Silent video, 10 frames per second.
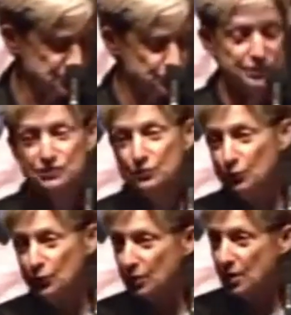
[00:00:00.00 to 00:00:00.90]
recent
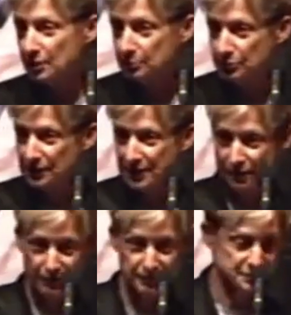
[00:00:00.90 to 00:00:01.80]
work on
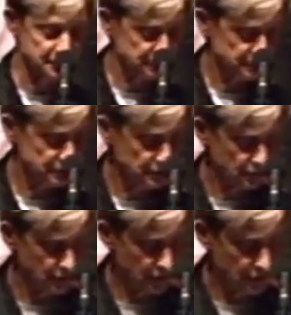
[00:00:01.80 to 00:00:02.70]
precarity.
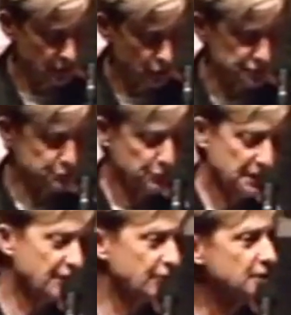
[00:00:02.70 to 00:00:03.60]
Was
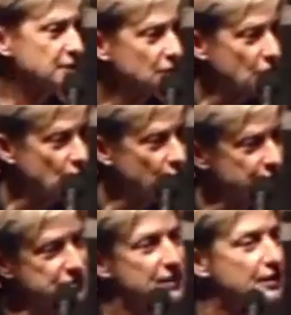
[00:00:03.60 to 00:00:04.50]
precarity
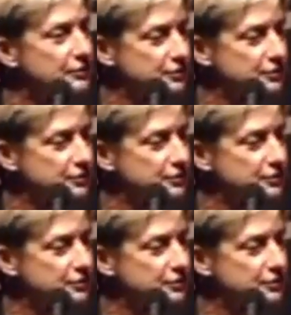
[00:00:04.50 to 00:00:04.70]
always there in